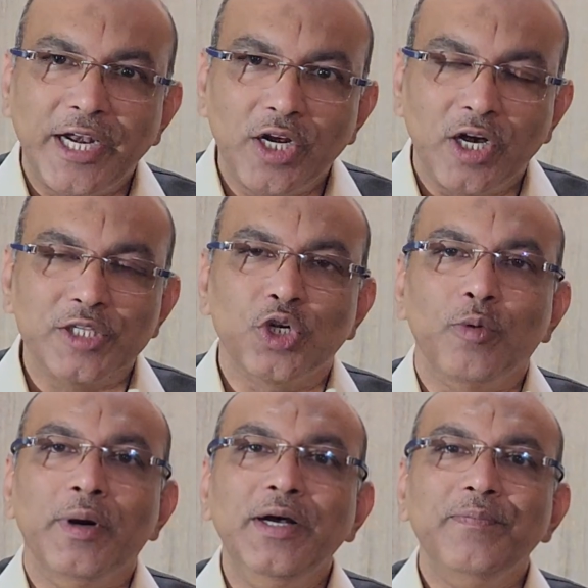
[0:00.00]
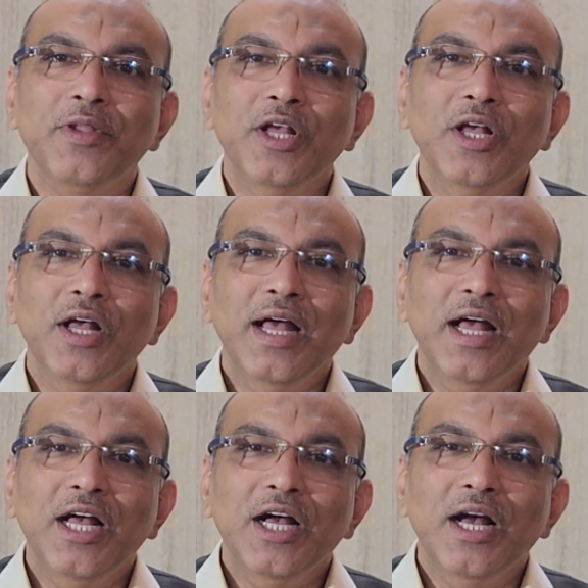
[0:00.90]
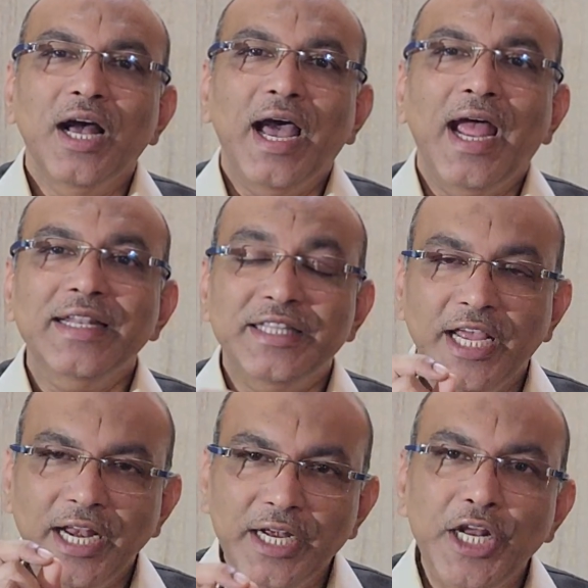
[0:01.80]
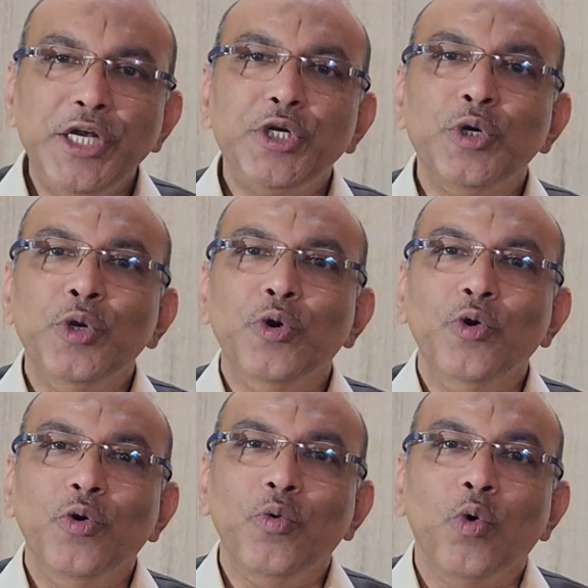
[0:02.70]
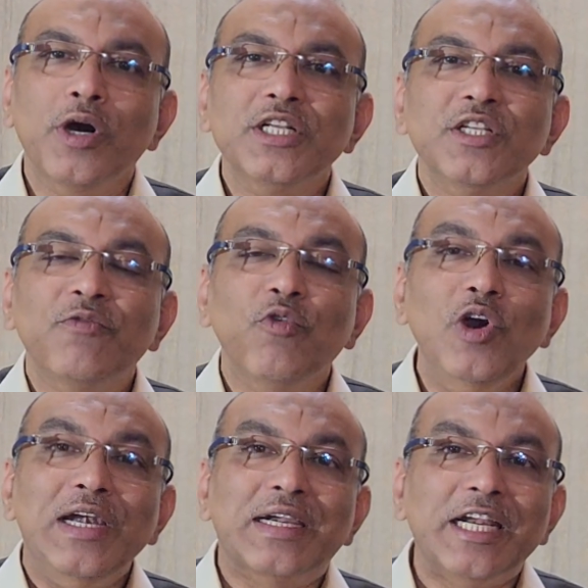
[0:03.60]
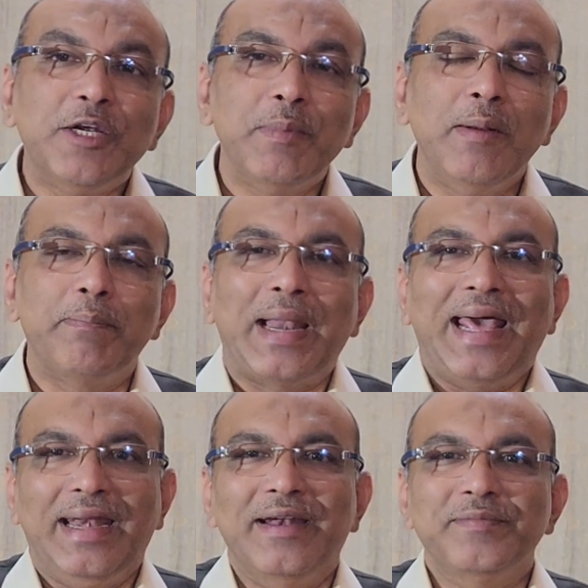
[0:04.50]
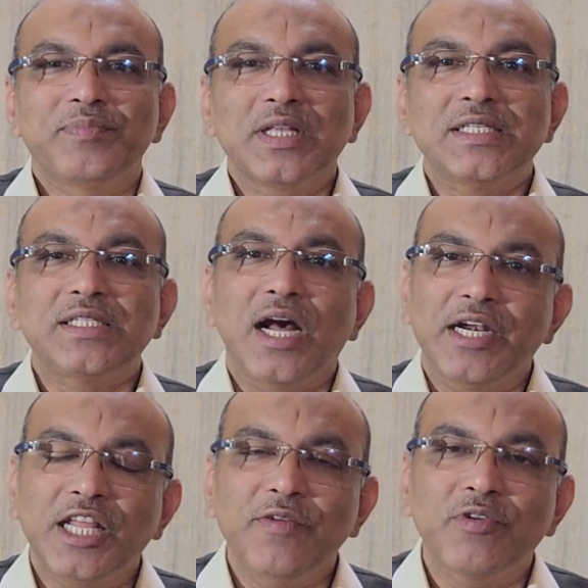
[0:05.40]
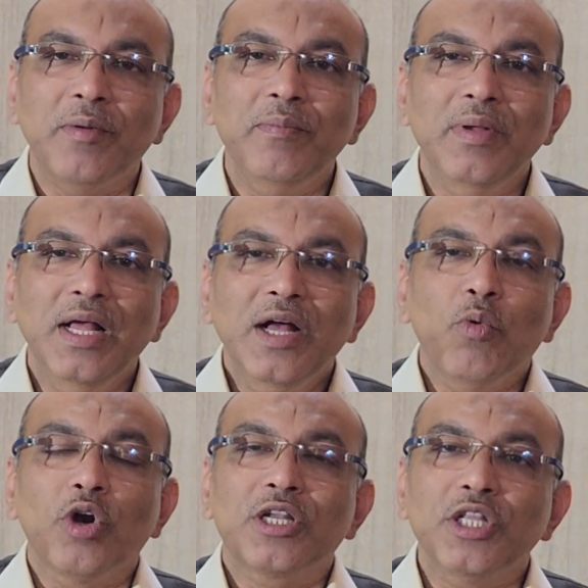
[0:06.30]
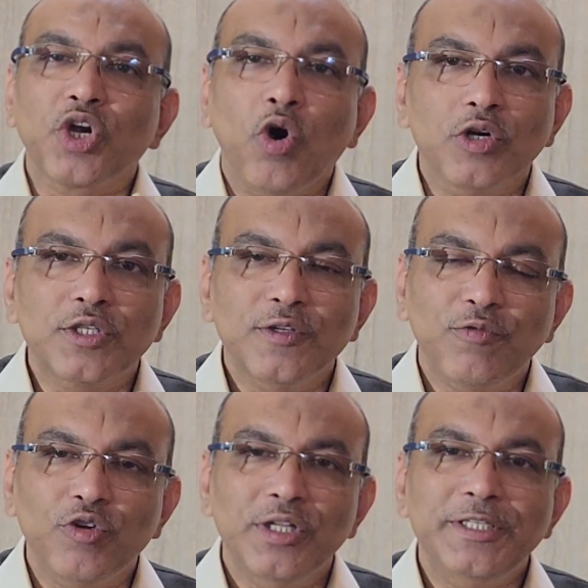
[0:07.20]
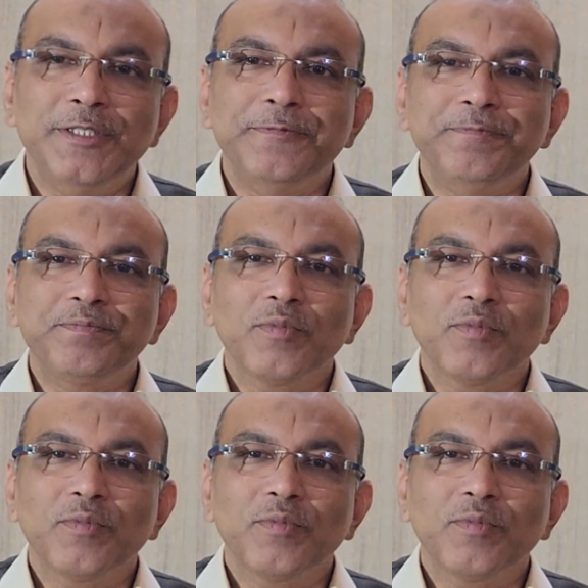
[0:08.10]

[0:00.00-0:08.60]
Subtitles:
thyroid carcinoma, and they need to know what is a full treatment plan, starting from what are the causes for this,